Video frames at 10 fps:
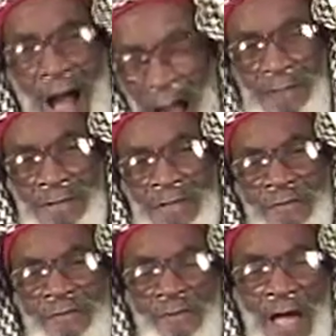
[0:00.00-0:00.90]

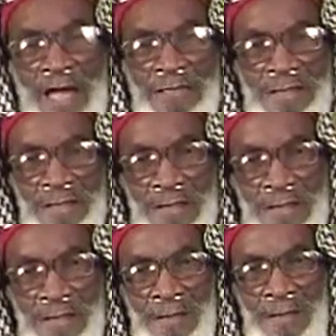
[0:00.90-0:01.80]
opposite to our
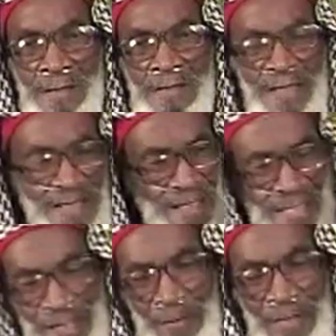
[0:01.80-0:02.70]
deen. That the
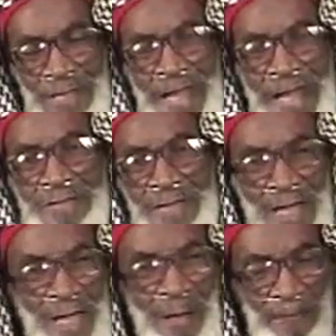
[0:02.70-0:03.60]
liberty out
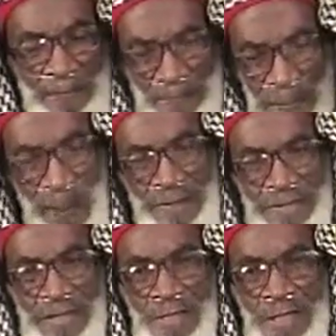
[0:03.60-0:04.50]
there
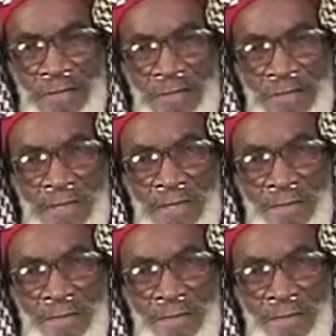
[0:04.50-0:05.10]
poisoning us.